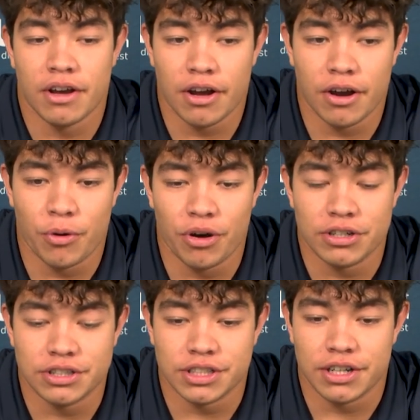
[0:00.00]
Well,
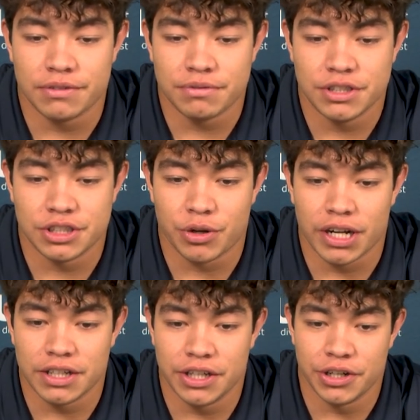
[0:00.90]
he's a
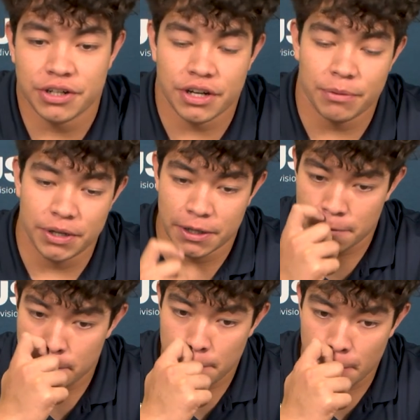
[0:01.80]
great leader. I
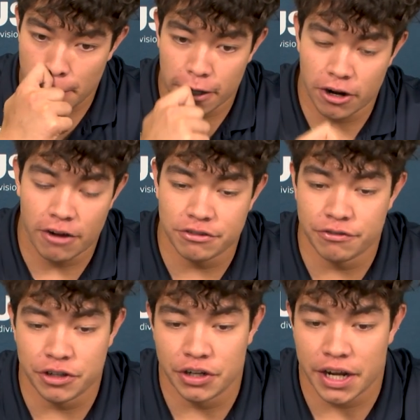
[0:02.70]
mean, on and off the
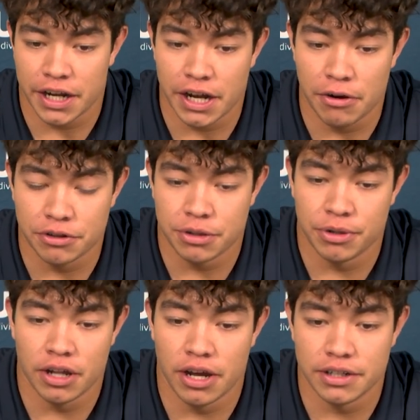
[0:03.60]
field, I hang out with him
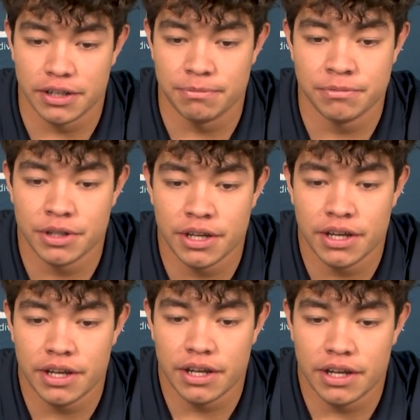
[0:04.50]
a lot.
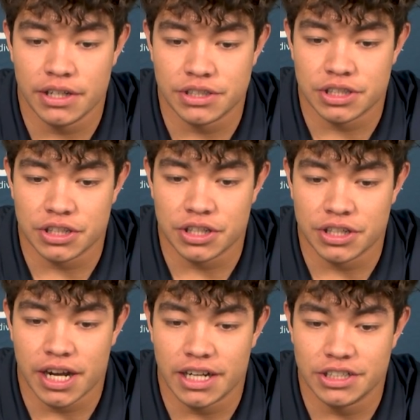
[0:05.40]
He's just a good
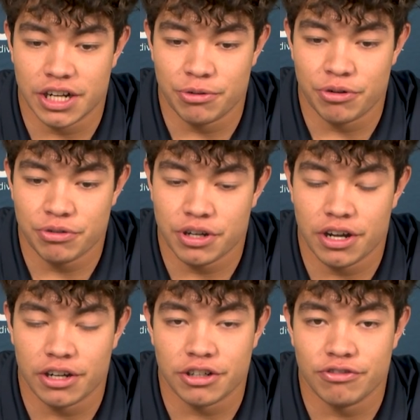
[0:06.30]
guy in general,
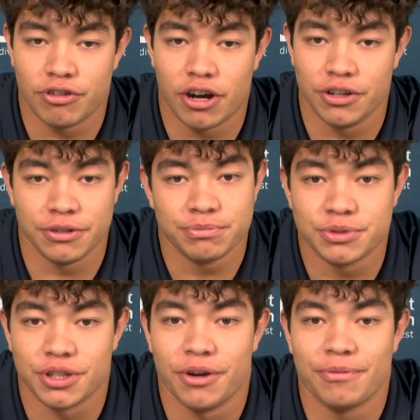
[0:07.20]
a good father.
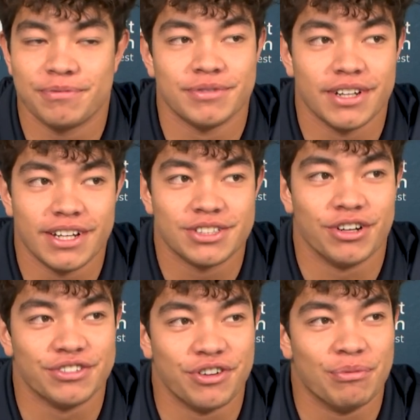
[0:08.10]
So it's
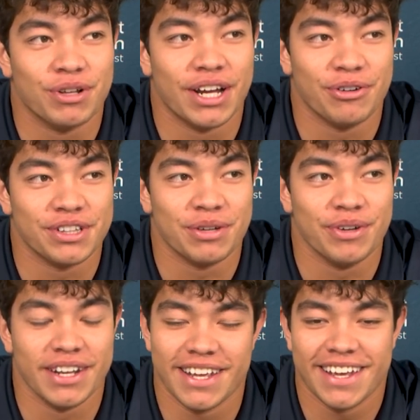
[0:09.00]
always fun playing with him.
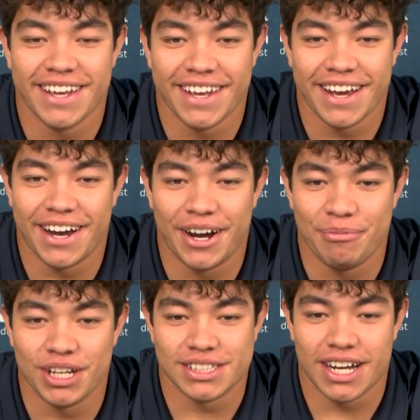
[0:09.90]

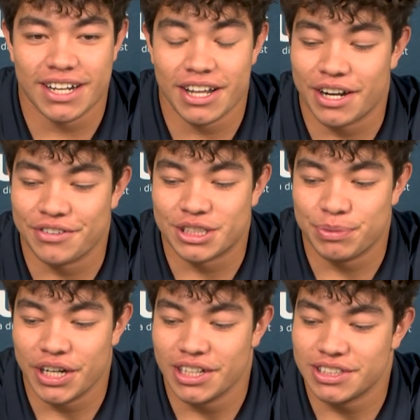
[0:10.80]
And he has got a lot of
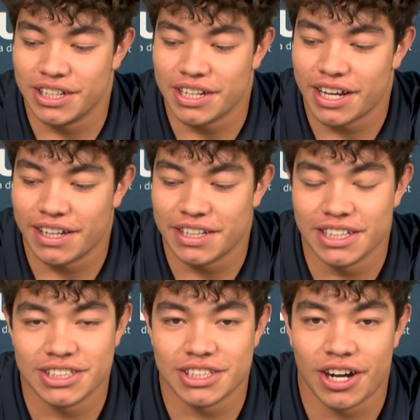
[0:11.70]
experience and
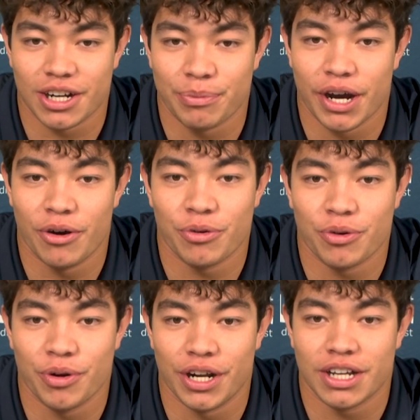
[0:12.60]
things to talk about
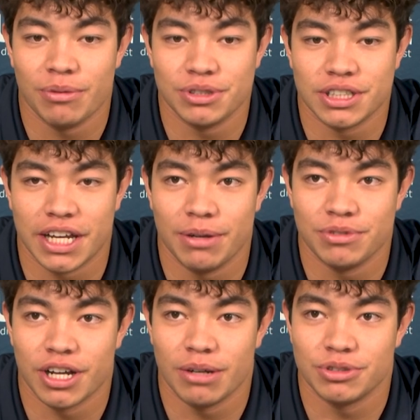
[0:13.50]
when it comes to game
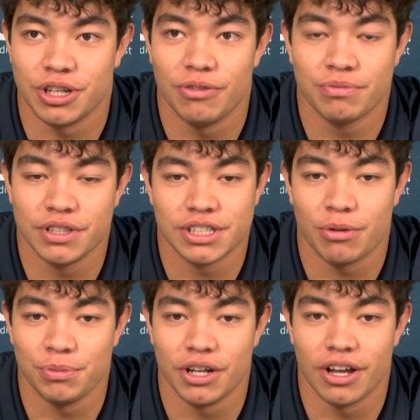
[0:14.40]
time. So he's
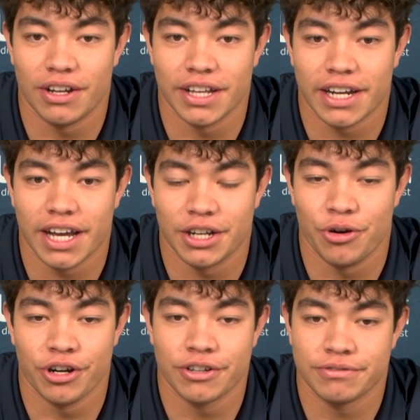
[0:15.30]
helped me a lot in that
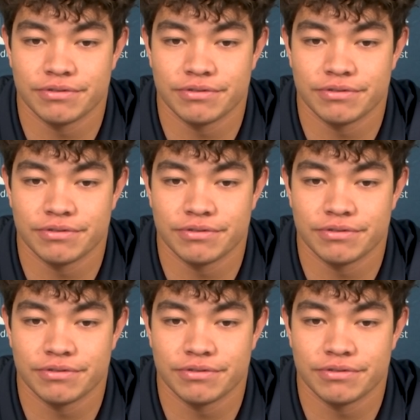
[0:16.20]
category.